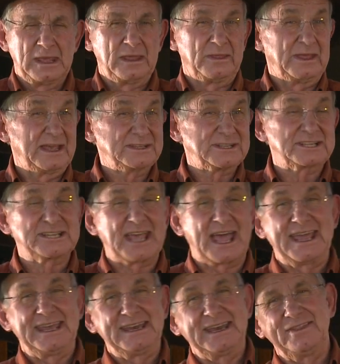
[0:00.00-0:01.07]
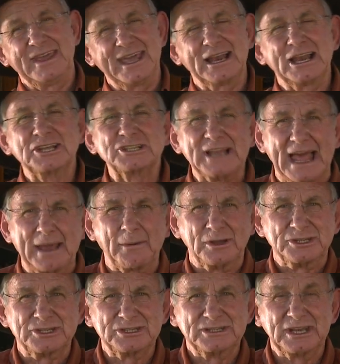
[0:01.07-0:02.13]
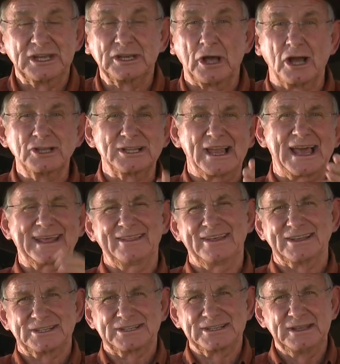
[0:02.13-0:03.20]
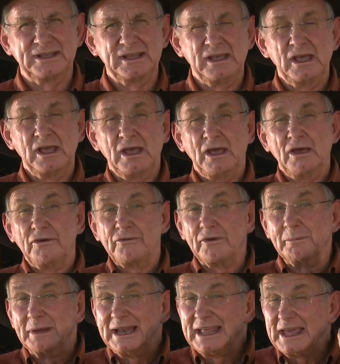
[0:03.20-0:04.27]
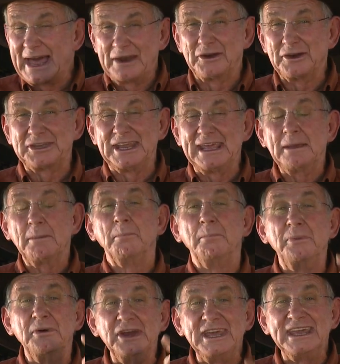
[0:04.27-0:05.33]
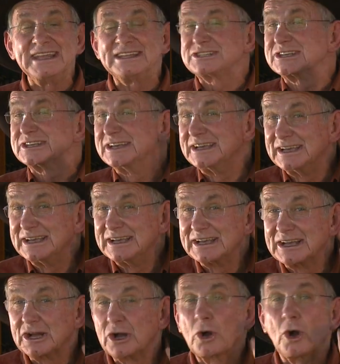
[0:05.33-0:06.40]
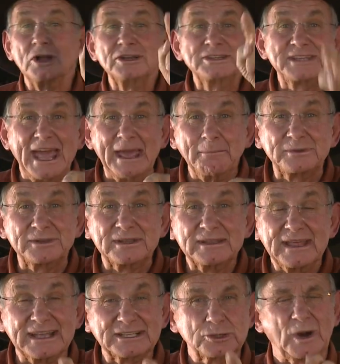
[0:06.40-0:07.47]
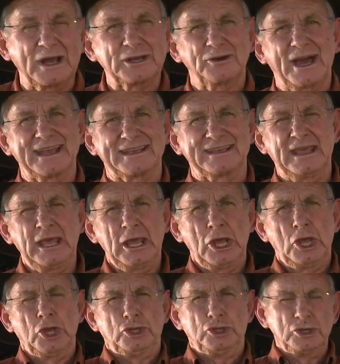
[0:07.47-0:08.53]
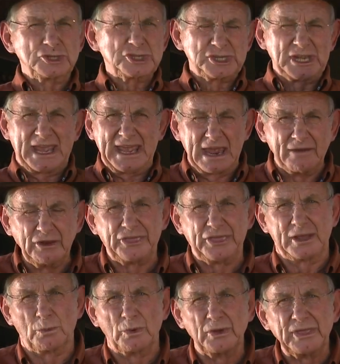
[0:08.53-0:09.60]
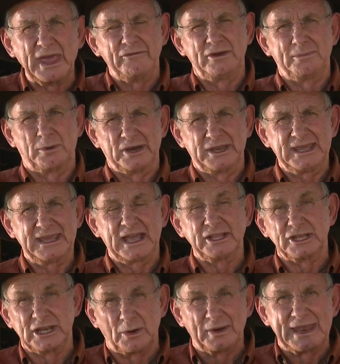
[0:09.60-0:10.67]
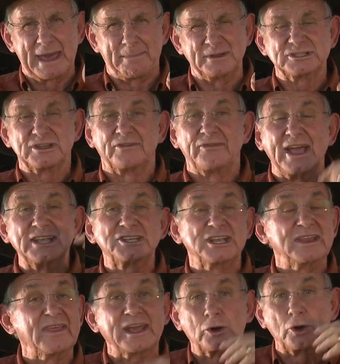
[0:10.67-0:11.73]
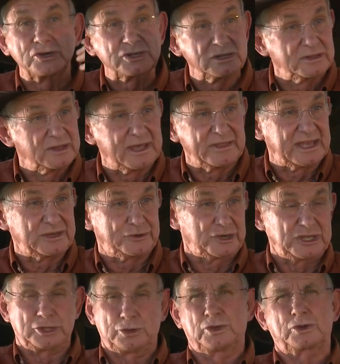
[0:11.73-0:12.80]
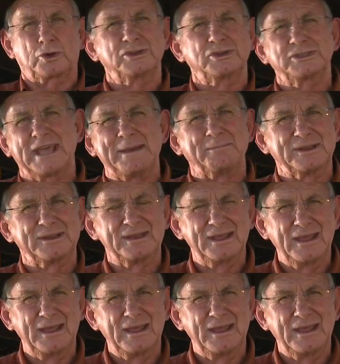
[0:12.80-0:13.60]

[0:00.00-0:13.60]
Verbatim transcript: There's a saying in the English language. It goes like this. Familiarity breeds contempt. That's quite right. You share everything with everybody, and you know what happens? Eventually, they, con they, they treat you with contempt.